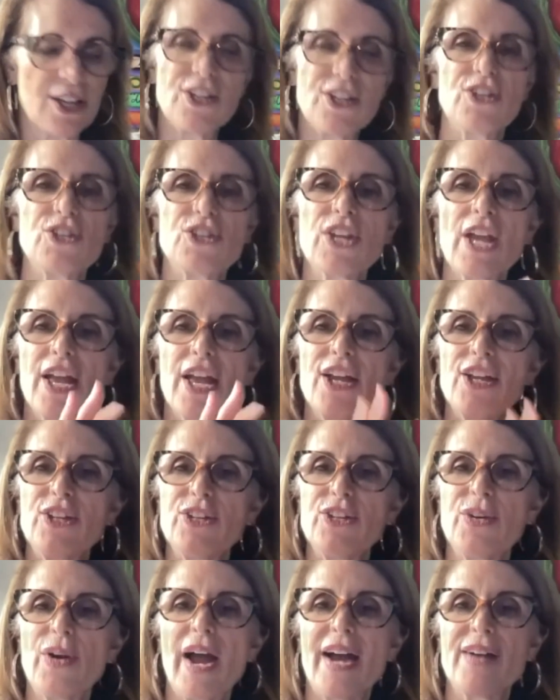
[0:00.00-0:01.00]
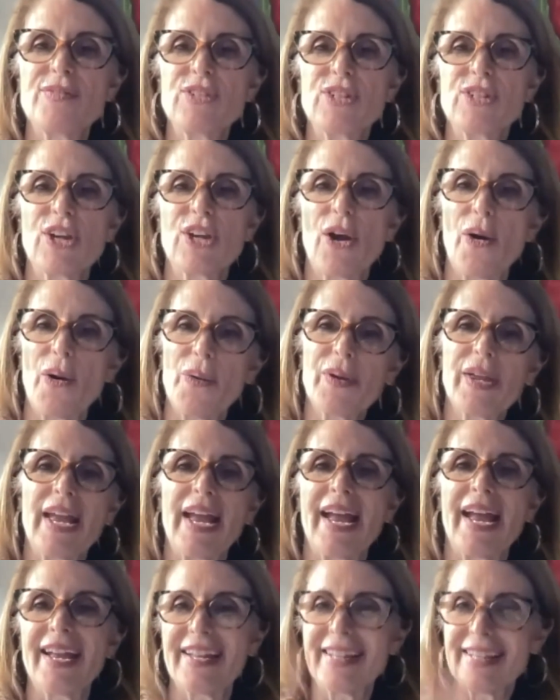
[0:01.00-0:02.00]
is you have to go,
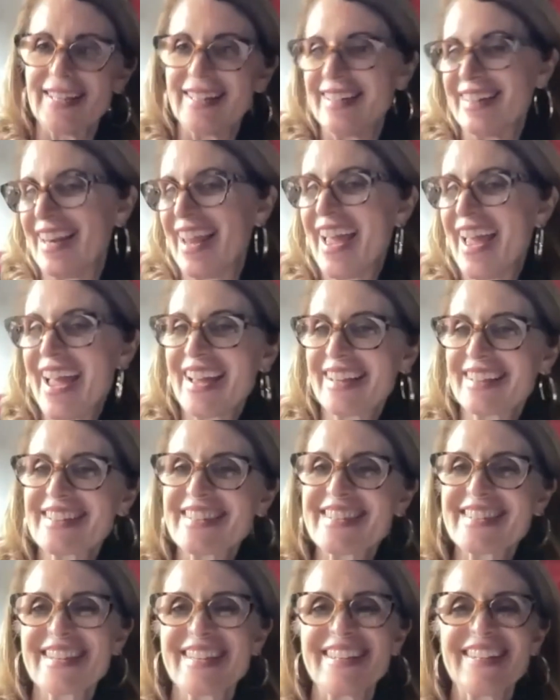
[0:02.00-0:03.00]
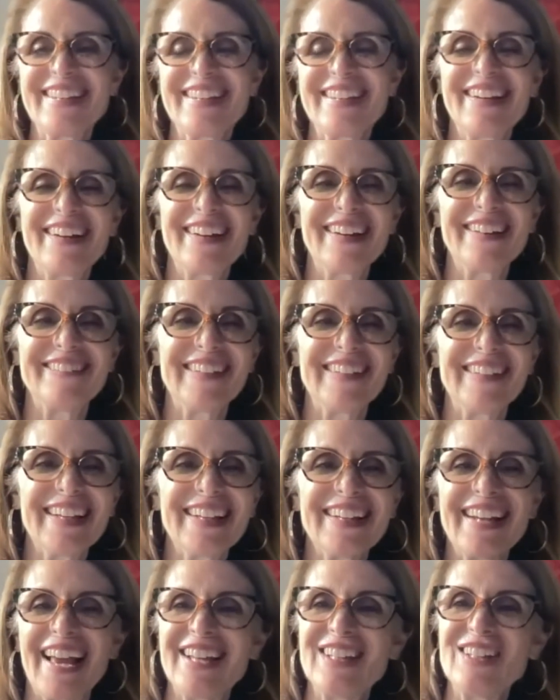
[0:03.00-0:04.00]
okay, next, you know what I
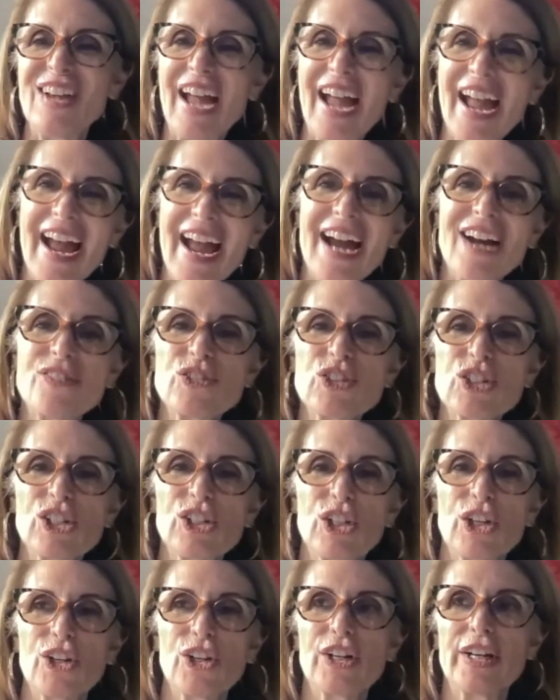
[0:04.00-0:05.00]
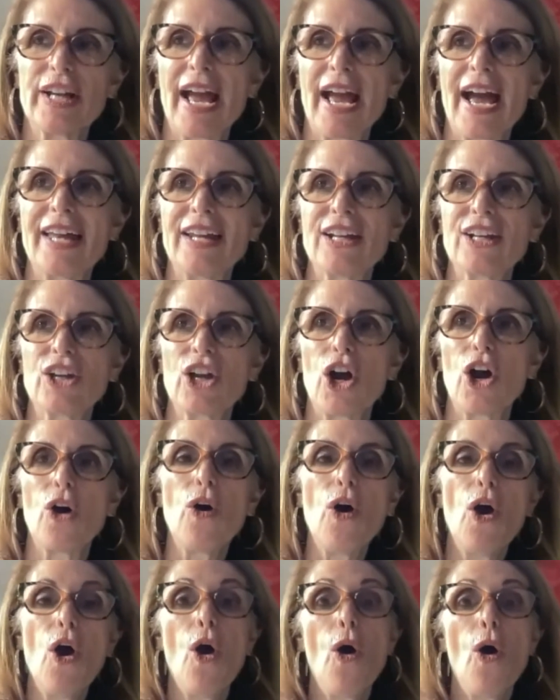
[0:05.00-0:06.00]
mean? And you have to learn how to
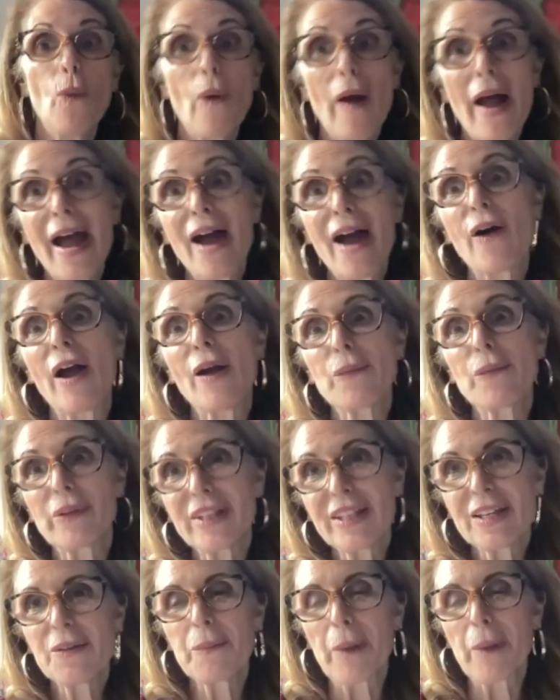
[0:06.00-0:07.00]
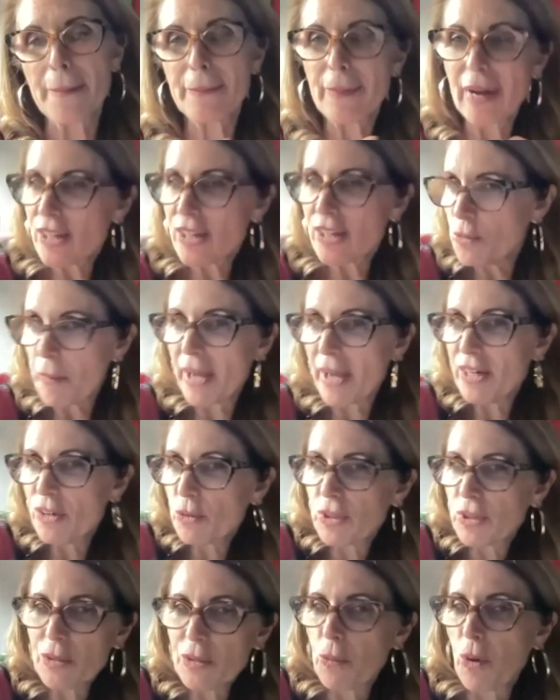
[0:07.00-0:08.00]
go, wow, you might have
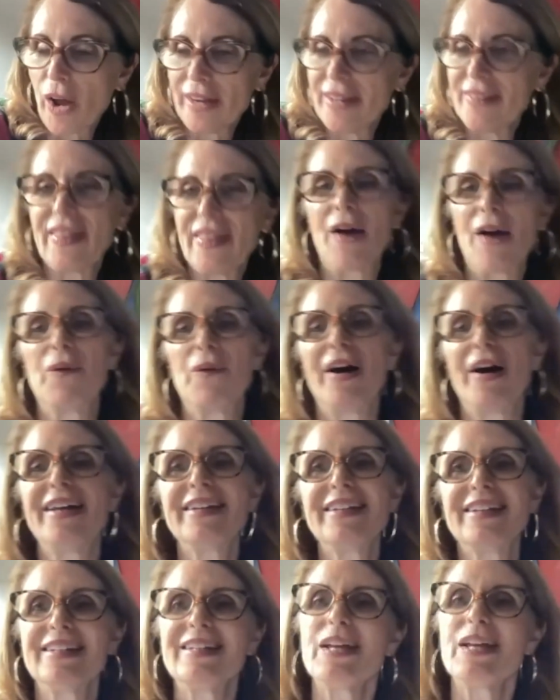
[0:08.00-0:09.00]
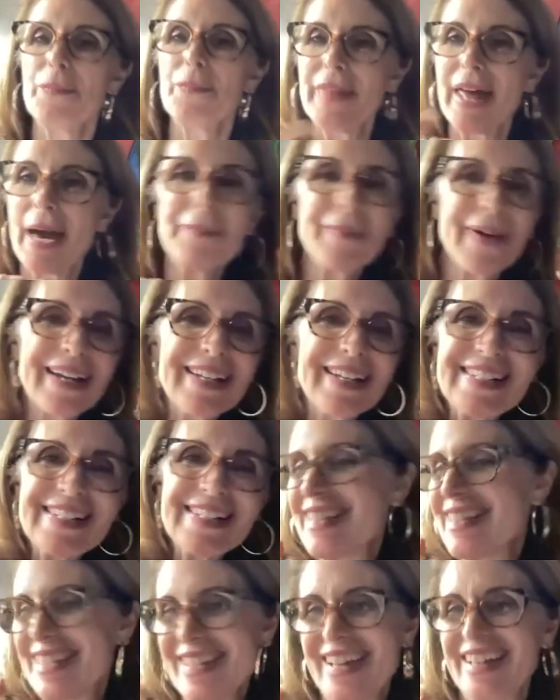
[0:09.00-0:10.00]
really wanted that one, and that might have
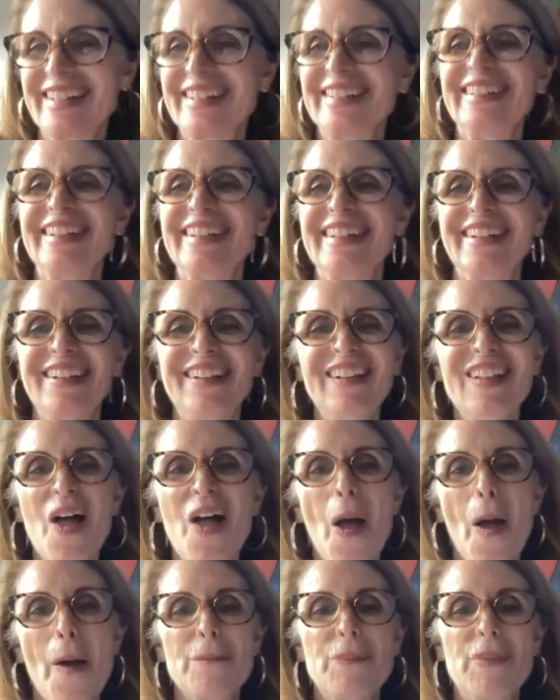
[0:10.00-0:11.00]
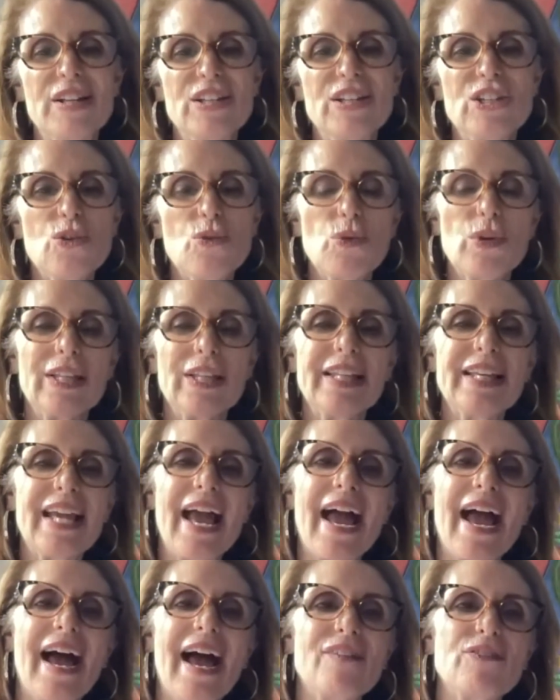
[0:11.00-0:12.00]
stung a little, but you really
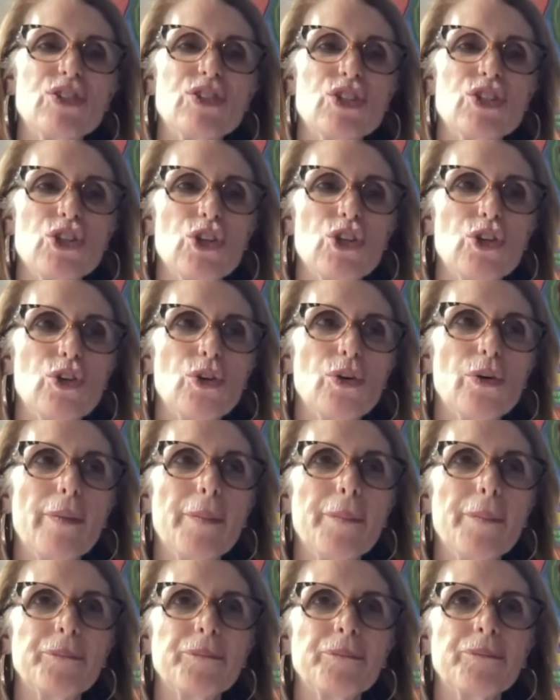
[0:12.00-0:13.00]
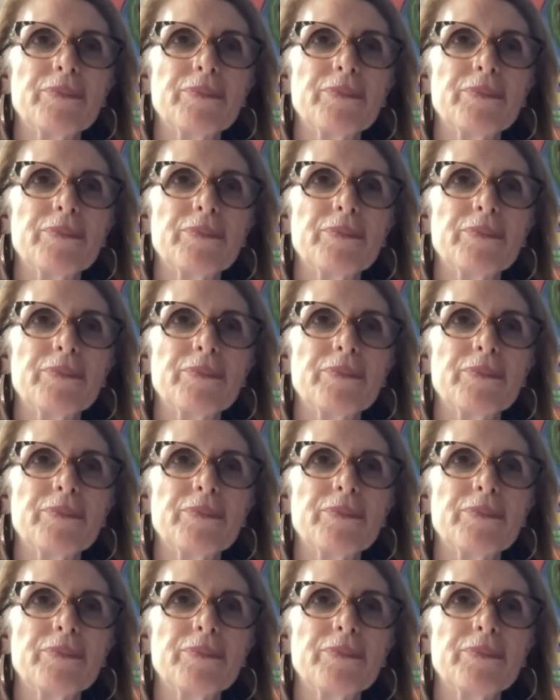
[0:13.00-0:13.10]
have to